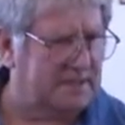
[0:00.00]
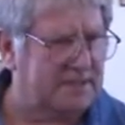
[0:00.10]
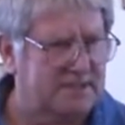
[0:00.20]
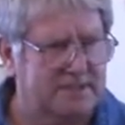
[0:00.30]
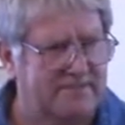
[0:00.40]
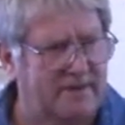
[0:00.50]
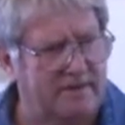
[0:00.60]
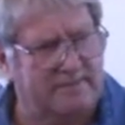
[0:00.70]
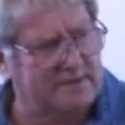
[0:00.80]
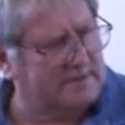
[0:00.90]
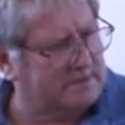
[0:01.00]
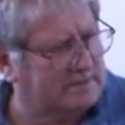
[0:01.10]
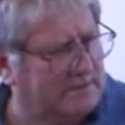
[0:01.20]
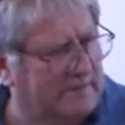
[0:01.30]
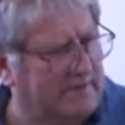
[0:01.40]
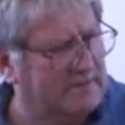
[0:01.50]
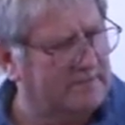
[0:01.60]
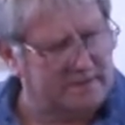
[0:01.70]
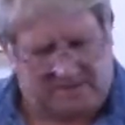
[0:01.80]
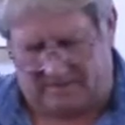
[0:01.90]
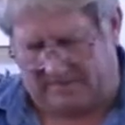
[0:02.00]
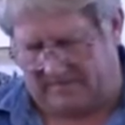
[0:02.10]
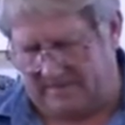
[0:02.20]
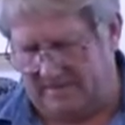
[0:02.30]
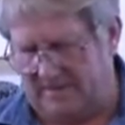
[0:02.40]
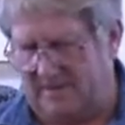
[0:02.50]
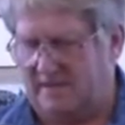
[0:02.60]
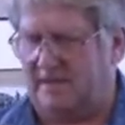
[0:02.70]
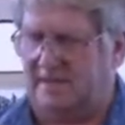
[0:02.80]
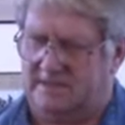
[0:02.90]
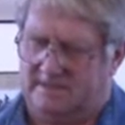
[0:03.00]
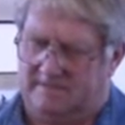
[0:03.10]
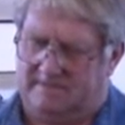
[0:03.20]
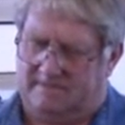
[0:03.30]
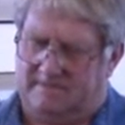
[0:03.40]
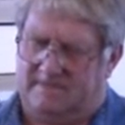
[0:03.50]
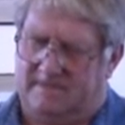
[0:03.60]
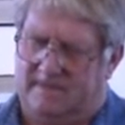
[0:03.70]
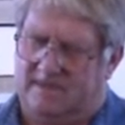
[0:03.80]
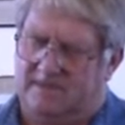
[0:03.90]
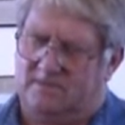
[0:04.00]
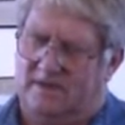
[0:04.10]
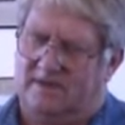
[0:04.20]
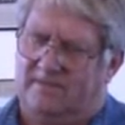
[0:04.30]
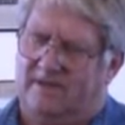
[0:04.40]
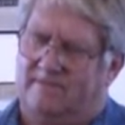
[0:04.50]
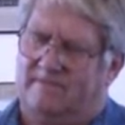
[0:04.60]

Let's just find a piece of scrap here. It's quite thick.